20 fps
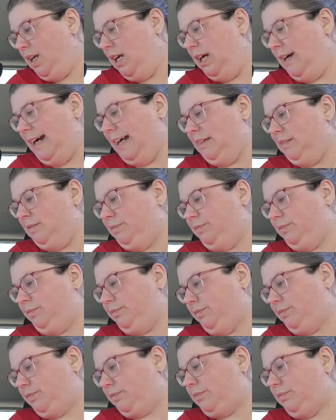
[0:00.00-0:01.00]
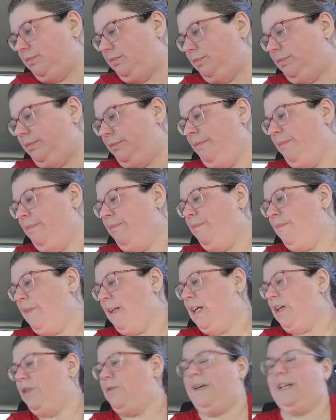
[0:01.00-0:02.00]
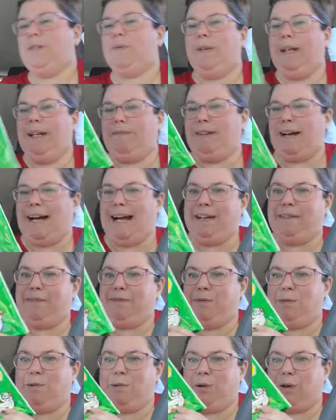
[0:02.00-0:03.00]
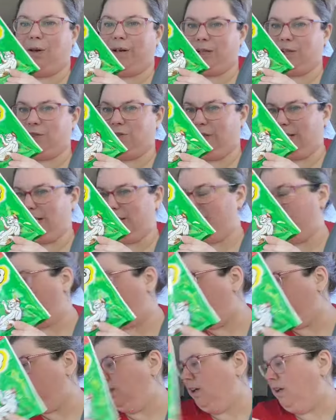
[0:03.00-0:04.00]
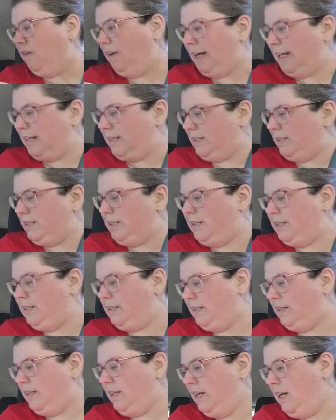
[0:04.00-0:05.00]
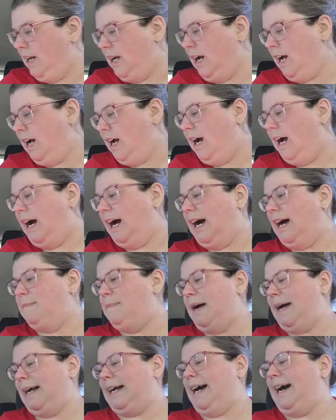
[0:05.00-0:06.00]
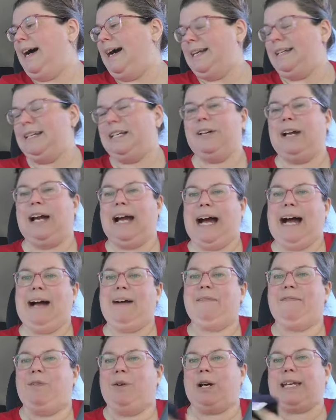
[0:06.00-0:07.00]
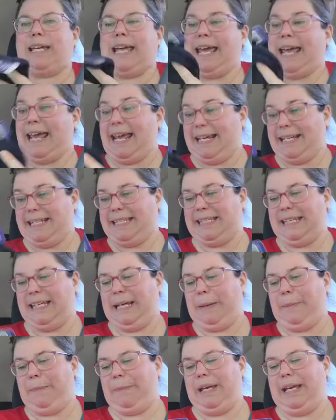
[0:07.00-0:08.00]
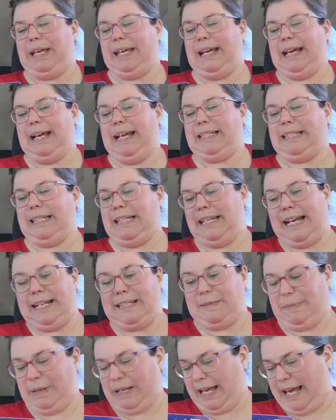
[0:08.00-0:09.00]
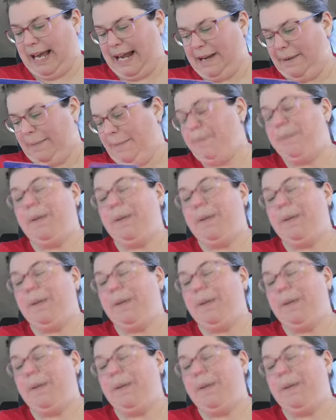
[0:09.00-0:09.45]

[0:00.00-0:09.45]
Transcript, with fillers: Alright, 325 for treats for Lois. Um, I got another hat for Casey because he has a big head.